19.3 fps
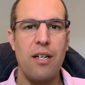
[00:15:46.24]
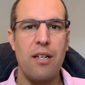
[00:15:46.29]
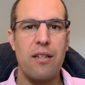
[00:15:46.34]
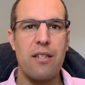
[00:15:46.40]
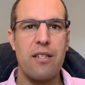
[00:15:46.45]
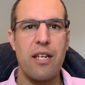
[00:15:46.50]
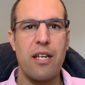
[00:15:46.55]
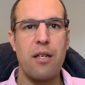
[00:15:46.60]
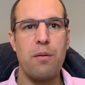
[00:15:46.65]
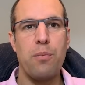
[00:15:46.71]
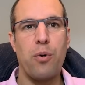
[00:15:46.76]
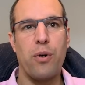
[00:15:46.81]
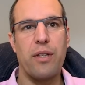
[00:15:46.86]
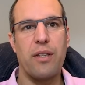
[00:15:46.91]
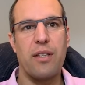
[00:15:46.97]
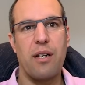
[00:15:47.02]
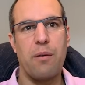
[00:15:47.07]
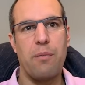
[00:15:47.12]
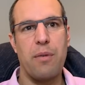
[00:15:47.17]
The second
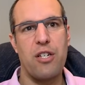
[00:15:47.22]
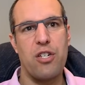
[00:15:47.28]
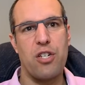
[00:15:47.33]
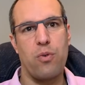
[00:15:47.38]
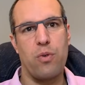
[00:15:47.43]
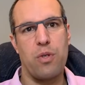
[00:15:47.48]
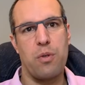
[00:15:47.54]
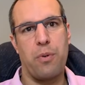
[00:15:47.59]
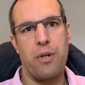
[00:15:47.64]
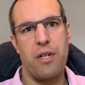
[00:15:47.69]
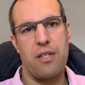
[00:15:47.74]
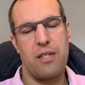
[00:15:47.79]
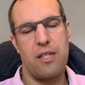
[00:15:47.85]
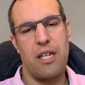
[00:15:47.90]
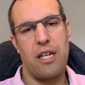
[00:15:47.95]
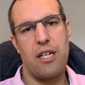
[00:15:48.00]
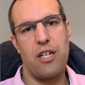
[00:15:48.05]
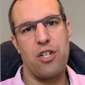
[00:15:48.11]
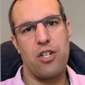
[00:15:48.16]
point that I mentioned was
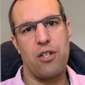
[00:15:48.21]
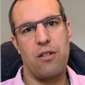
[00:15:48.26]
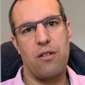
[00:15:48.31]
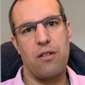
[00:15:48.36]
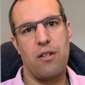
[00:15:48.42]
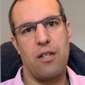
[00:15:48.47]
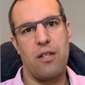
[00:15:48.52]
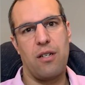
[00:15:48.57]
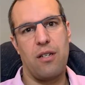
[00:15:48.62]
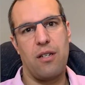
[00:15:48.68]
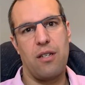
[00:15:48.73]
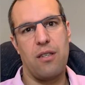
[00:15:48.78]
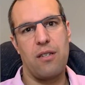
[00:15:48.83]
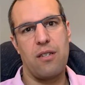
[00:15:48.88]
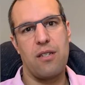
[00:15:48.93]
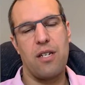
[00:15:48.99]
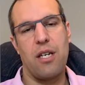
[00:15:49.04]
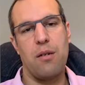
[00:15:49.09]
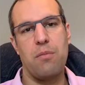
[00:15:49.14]
presentation in the
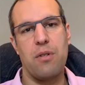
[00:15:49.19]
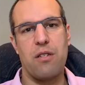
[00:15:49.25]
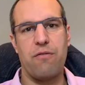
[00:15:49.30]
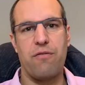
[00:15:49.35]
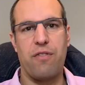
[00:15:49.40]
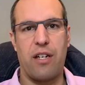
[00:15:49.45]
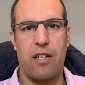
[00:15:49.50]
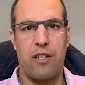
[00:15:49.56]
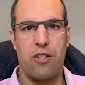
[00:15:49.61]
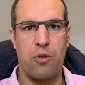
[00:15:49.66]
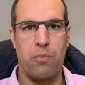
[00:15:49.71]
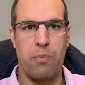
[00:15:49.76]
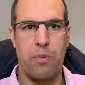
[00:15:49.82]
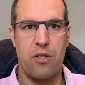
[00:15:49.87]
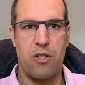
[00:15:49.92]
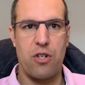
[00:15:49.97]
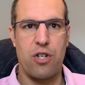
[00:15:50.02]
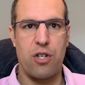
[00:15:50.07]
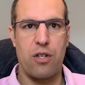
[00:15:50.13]
statements of financial
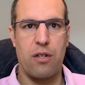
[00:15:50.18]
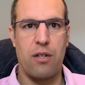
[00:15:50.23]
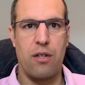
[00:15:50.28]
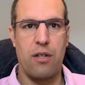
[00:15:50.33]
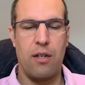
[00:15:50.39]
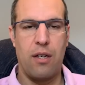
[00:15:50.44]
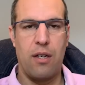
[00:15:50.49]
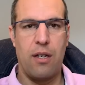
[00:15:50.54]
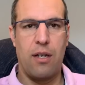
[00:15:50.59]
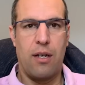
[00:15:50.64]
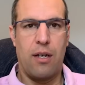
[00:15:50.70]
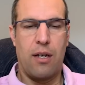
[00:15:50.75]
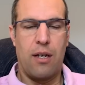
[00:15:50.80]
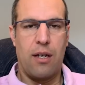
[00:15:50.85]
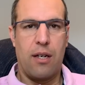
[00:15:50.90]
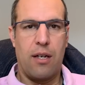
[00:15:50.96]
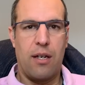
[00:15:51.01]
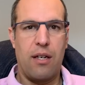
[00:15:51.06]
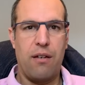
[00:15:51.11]
position.
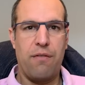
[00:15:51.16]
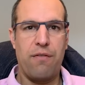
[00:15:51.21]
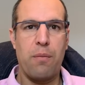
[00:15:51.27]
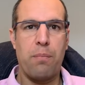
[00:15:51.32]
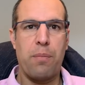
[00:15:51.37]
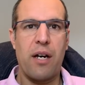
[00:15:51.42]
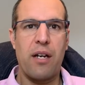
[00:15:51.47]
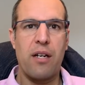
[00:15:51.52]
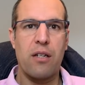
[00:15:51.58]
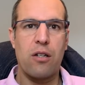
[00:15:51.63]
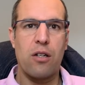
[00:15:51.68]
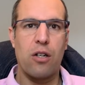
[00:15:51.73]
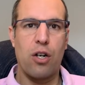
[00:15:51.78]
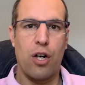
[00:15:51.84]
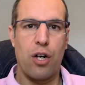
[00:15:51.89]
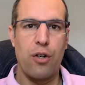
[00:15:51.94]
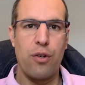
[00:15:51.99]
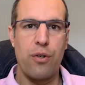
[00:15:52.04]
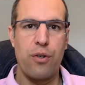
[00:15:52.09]
And if the buyer
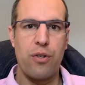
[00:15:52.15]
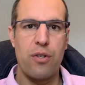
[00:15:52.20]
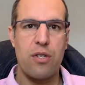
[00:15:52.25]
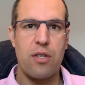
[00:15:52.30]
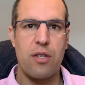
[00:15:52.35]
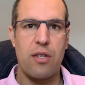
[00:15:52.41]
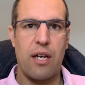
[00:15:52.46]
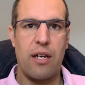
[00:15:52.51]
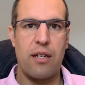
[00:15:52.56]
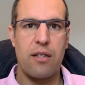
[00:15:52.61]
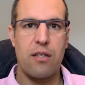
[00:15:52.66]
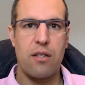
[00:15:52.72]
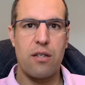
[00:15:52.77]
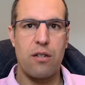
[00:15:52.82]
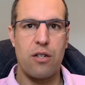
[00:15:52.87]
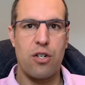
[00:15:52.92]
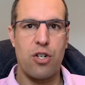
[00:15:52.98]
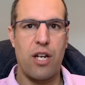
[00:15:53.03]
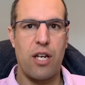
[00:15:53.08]
concludes that
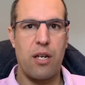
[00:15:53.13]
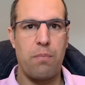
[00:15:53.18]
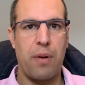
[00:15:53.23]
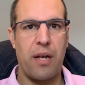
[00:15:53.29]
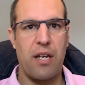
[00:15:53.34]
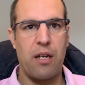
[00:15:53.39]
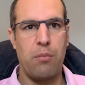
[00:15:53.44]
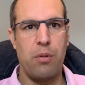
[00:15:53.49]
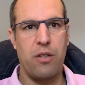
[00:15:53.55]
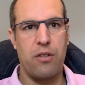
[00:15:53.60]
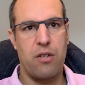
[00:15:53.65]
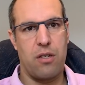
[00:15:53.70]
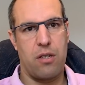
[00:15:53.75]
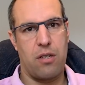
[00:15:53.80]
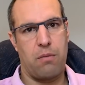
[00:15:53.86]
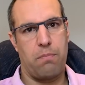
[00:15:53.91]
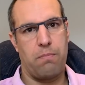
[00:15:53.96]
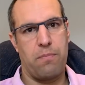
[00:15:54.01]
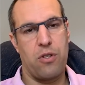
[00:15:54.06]
the trade payable
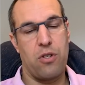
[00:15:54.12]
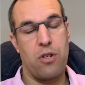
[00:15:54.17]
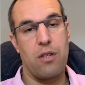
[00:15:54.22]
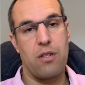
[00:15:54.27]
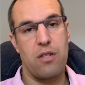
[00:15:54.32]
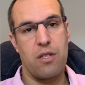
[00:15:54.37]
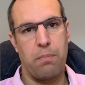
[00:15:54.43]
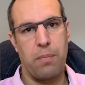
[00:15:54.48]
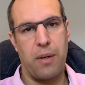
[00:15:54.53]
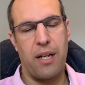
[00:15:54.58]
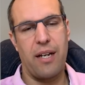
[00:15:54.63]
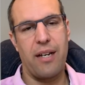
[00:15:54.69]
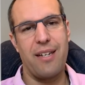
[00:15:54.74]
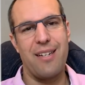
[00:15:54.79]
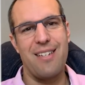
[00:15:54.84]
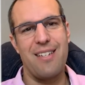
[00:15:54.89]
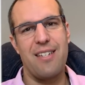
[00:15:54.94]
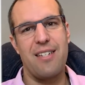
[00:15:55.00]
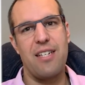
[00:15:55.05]
to the
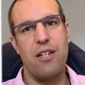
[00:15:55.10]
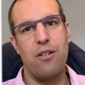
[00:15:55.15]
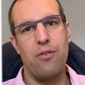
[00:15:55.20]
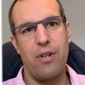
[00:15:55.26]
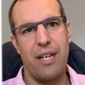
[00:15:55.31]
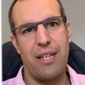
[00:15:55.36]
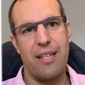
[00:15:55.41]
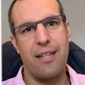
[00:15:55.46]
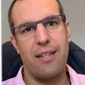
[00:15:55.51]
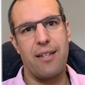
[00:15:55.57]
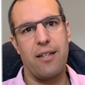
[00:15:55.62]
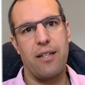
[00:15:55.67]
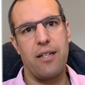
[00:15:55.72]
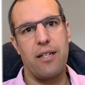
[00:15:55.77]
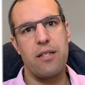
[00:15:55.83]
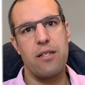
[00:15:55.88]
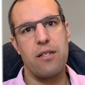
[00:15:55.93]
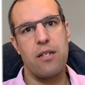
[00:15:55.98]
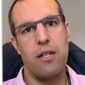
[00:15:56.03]
supplier is
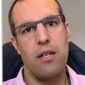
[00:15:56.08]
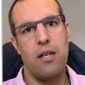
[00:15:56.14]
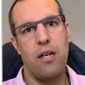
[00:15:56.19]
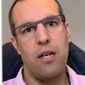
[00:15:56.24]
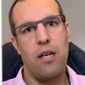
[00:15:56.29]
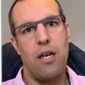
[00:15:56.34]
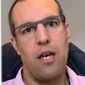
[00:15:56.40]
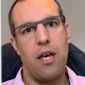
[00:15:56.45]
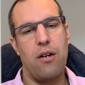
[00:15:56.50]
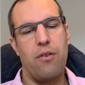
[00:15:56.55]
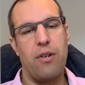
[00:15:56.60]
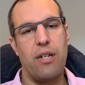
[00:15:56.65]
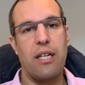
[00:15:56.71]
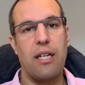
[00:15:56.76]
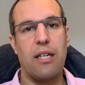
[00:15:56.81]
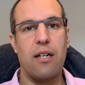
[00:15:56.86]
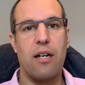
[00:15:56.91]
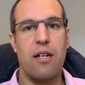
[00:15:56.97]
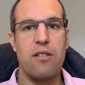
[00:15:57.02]
derecognized and
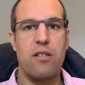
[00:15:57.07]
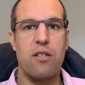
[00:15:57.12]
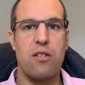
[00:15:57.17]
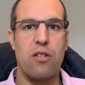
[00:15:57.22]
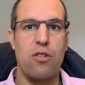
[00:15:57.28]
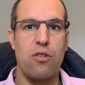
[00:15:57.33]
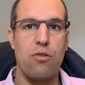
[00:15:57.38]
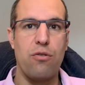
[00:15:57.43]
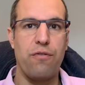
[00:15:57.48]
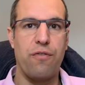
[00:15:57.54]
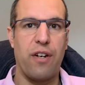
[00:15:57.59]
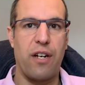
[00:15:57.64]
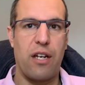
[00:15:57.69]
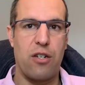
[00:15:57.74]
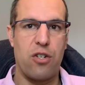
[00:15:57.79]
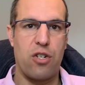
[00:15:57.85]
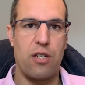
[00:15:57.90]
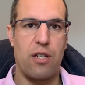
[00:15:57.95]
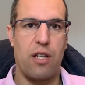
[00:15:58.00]
recognizes a new
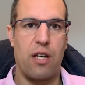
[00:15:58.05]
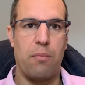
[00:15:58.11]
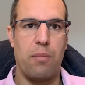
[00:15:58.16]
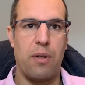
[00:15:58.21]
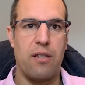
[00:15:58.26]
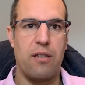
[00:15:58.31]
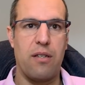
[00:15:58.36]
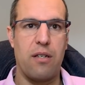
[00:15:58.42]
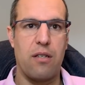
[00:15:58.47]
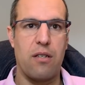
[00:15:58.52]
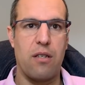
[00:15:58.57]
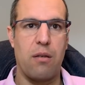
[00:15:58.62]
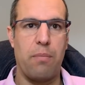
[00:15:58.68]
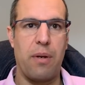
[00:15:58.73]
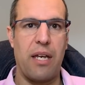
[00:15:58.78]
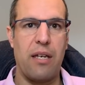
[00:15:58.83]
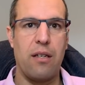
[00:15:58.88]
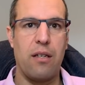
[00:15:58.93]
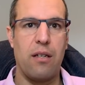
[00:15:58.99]
financial liability to the
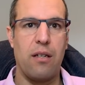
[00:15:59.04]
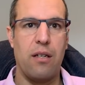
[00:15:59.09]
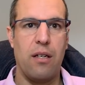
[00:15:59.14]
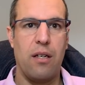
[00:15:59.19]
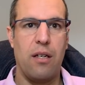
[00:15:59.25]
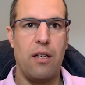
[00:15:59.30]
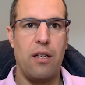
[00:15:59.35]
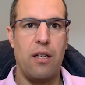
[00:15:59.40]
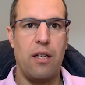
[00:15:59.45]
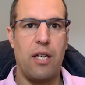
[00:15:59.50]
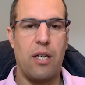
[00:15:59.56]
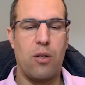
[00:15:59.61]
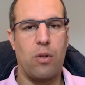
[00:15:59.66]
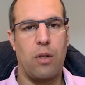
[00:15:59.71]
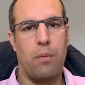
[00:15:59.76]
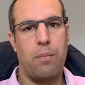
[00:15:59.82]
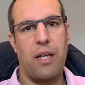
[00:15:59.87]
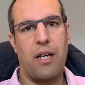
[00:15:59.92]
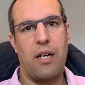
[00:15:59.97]
bank, it
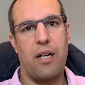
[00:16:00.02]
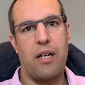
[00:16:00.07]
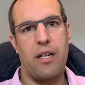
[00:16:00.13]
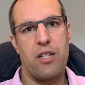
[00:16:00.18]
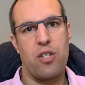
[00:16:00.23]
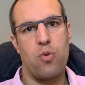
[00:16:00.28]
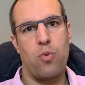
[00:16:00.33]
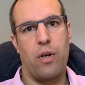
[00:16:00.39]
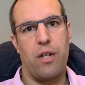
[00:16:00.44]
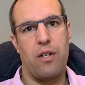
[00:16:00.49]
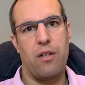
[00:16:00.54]
will apply IS1